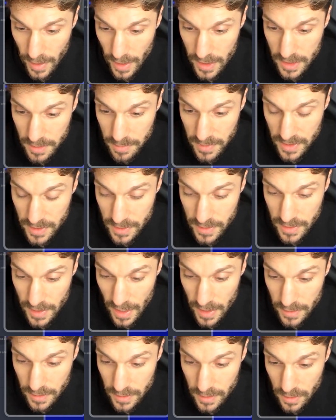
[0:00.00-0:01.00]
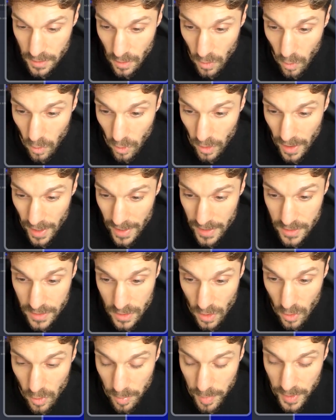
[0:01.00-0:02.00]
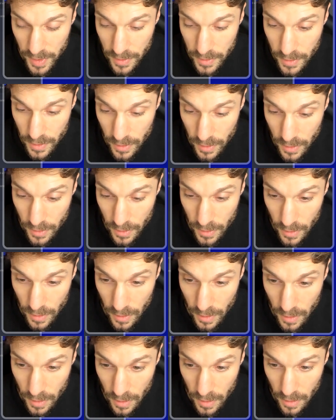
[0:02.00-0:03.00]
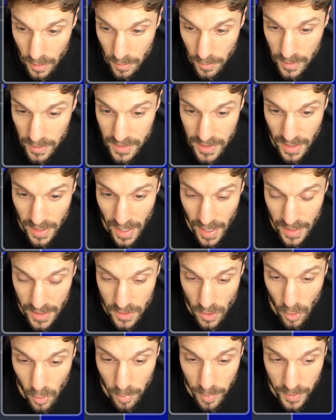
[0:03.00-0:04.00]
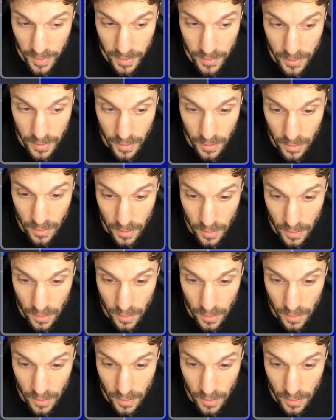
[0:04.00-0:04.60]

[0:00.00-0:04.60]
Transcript: has been sent or has opened. We can say has opened